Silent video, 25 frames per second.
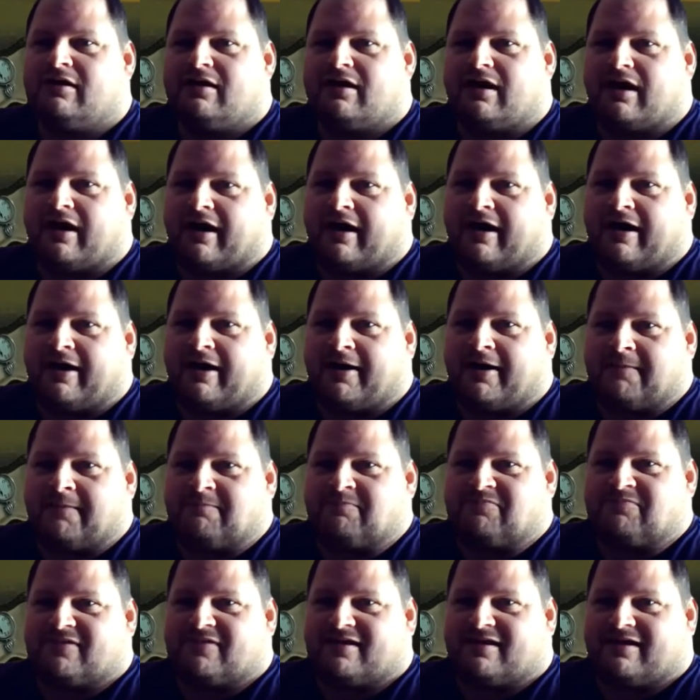
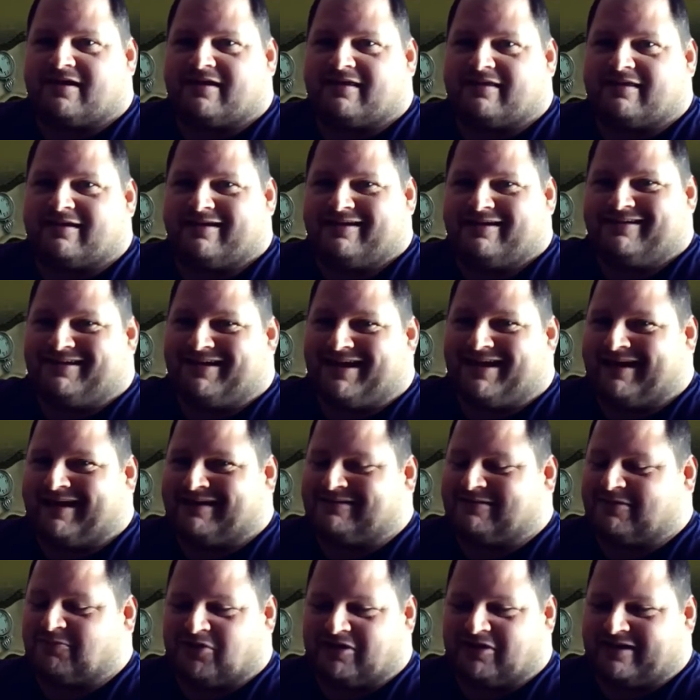
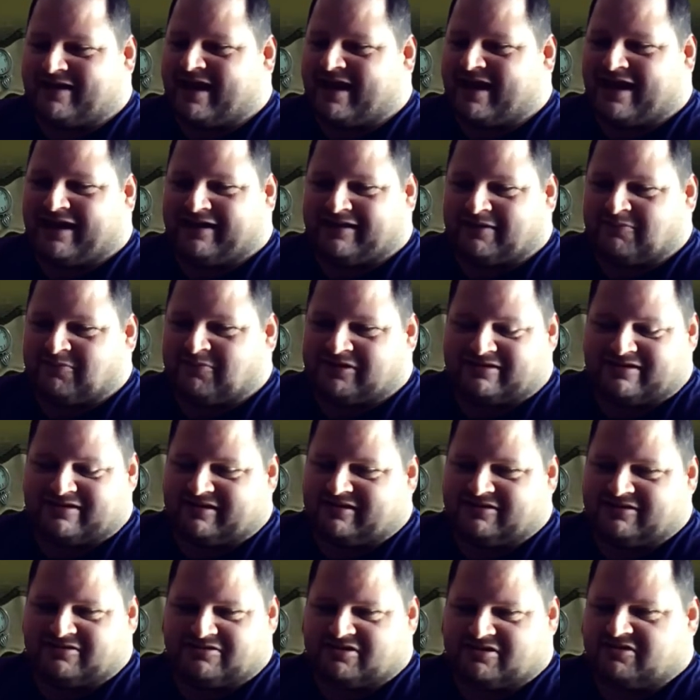But yeah, I mean,
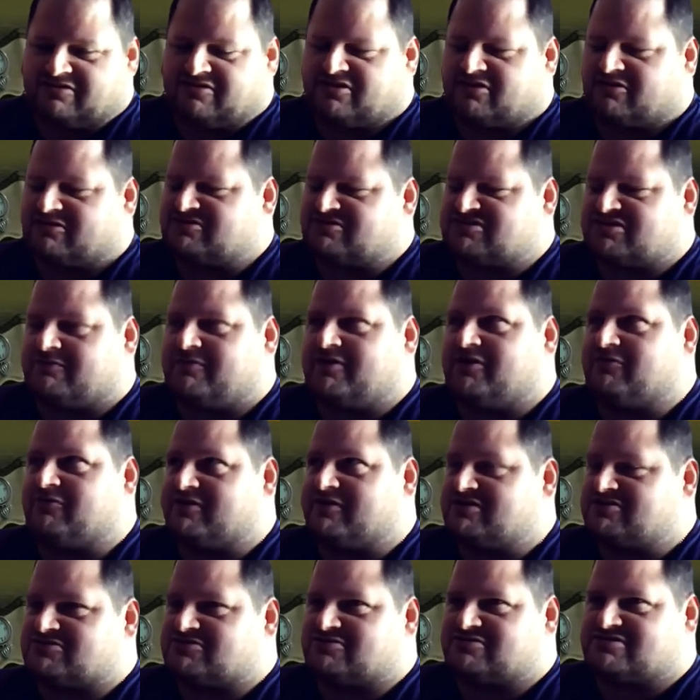there are so many
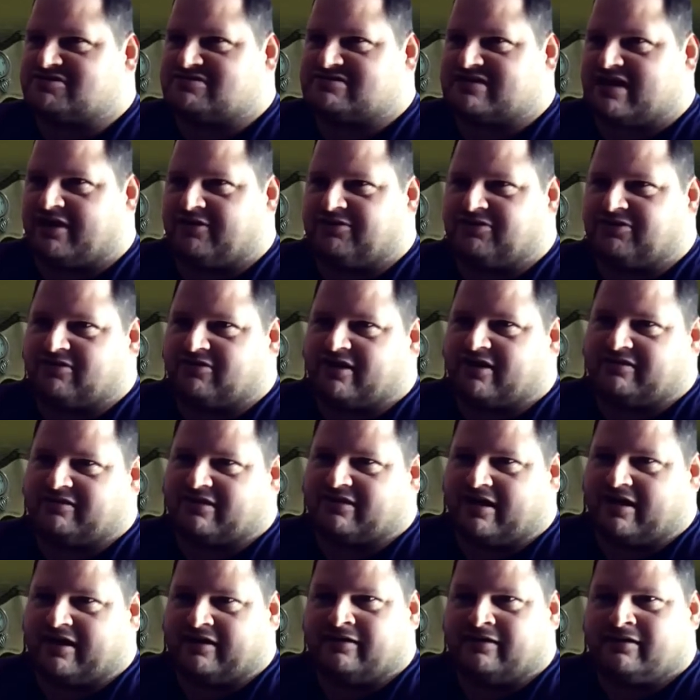resources out there
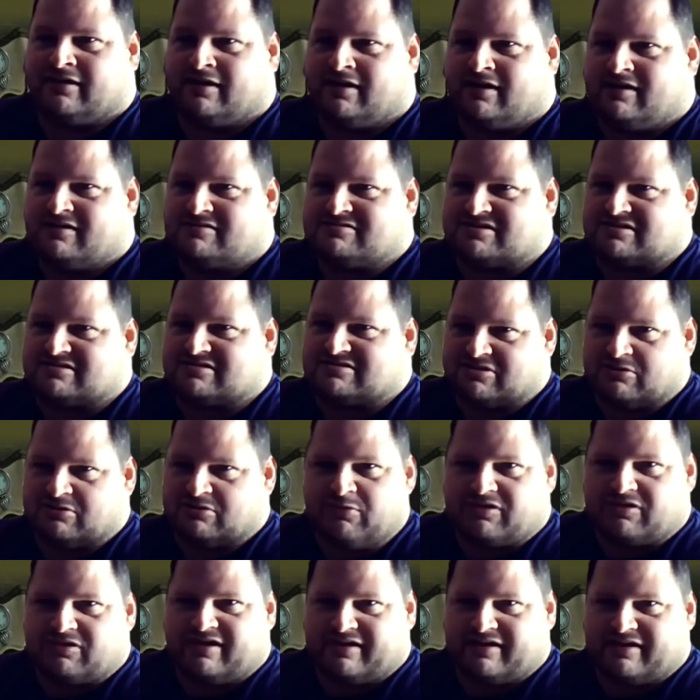online to do
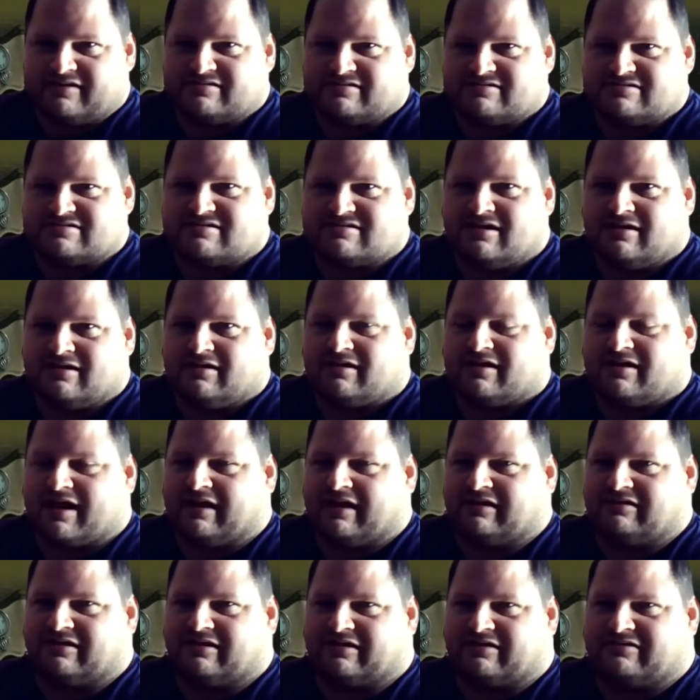things
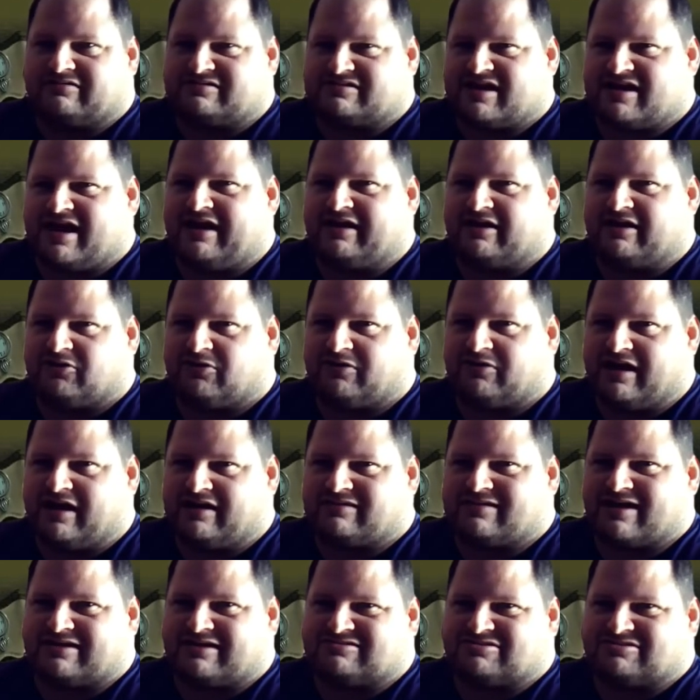and to kind of
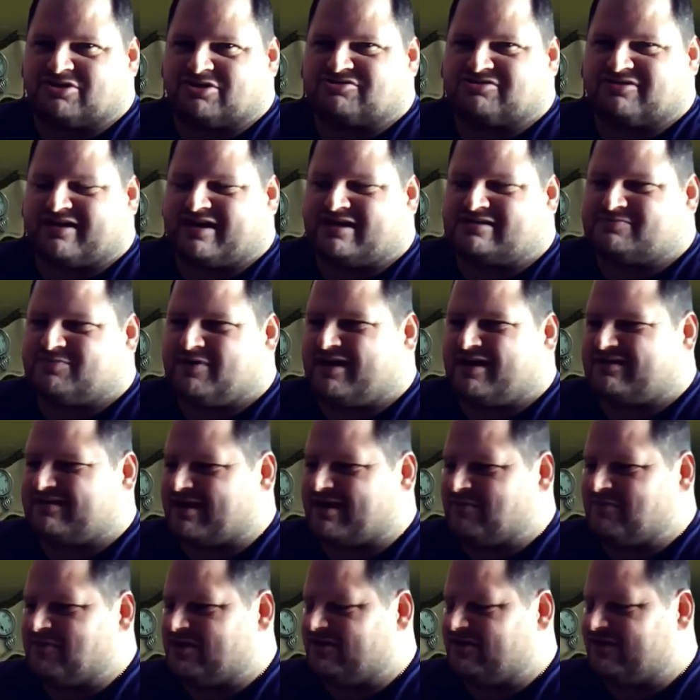create that social aspect.
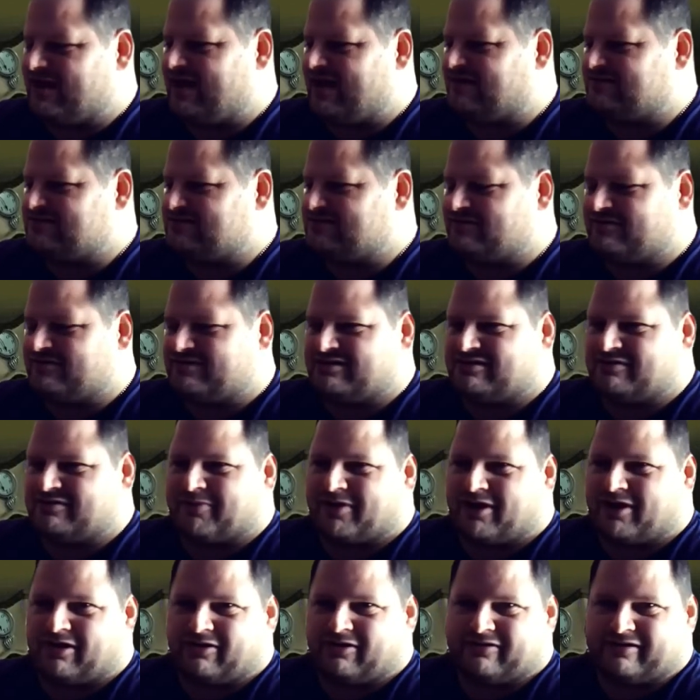I mean, you can't do it in a
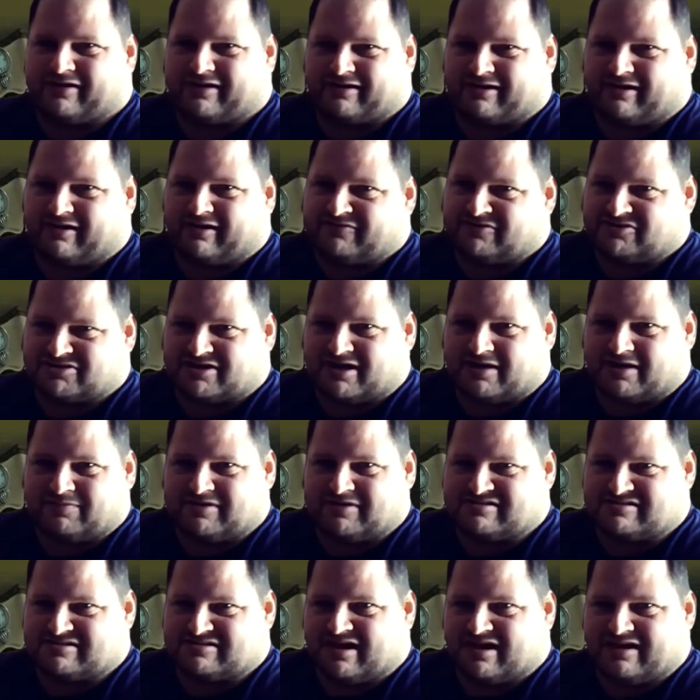bar or at a coffee shop
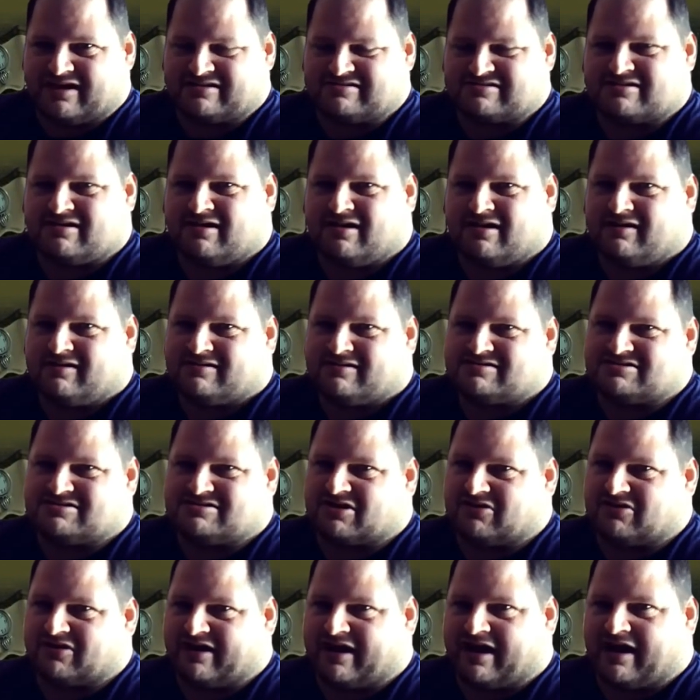these days.
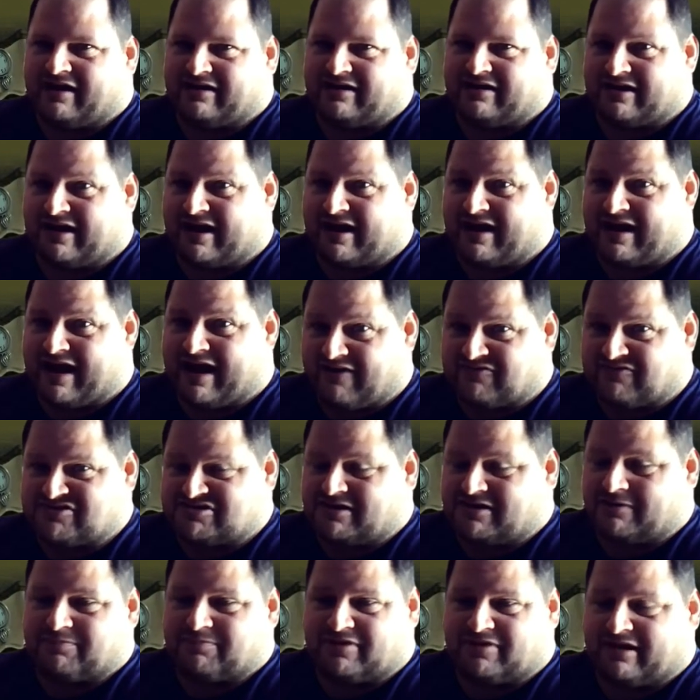So you got to have
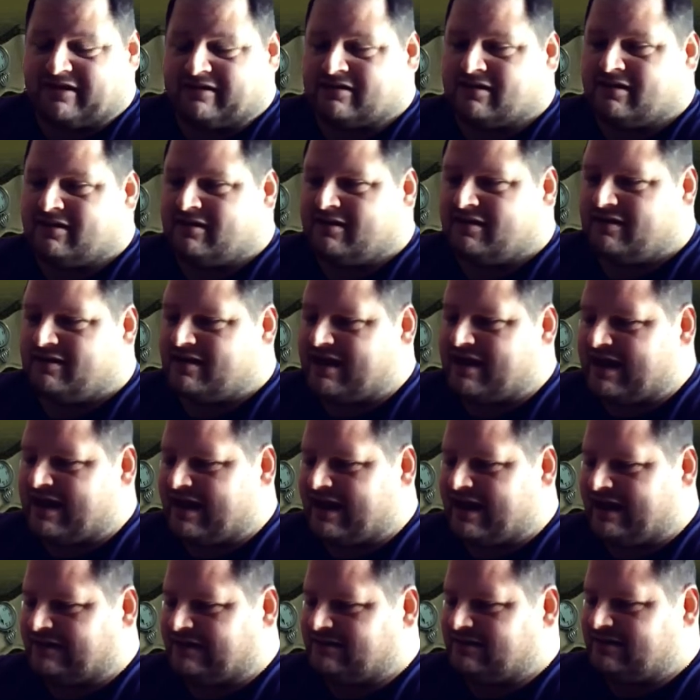something.
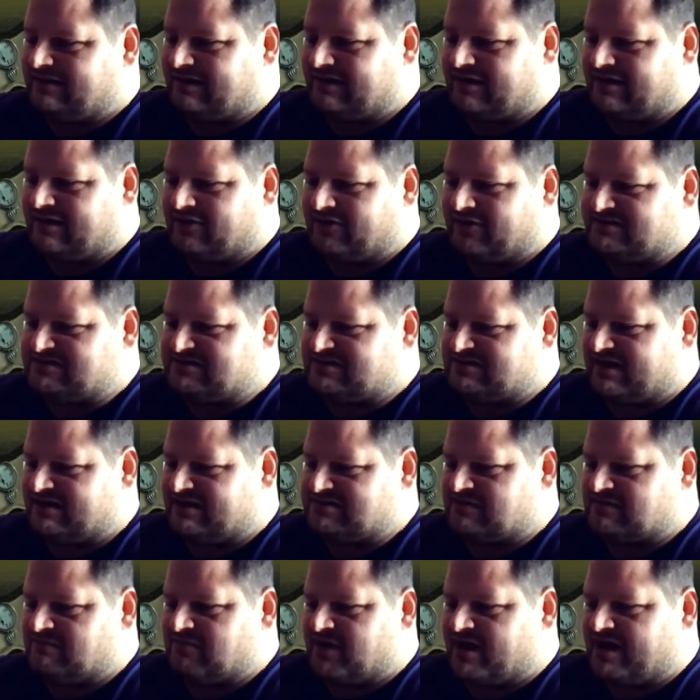And
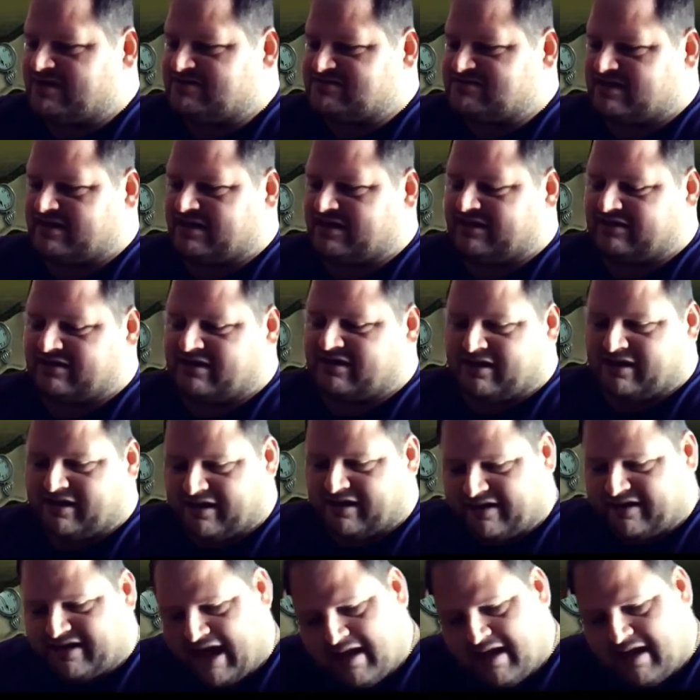it's amazing.
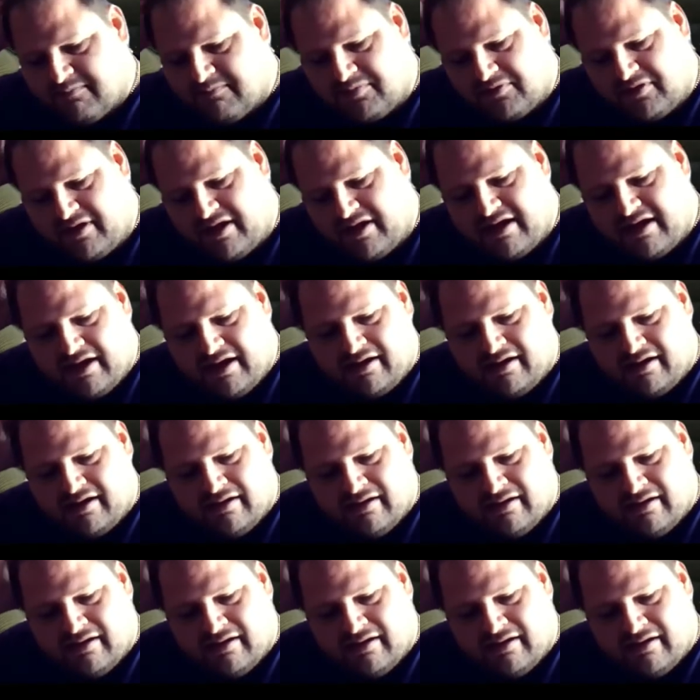Game playing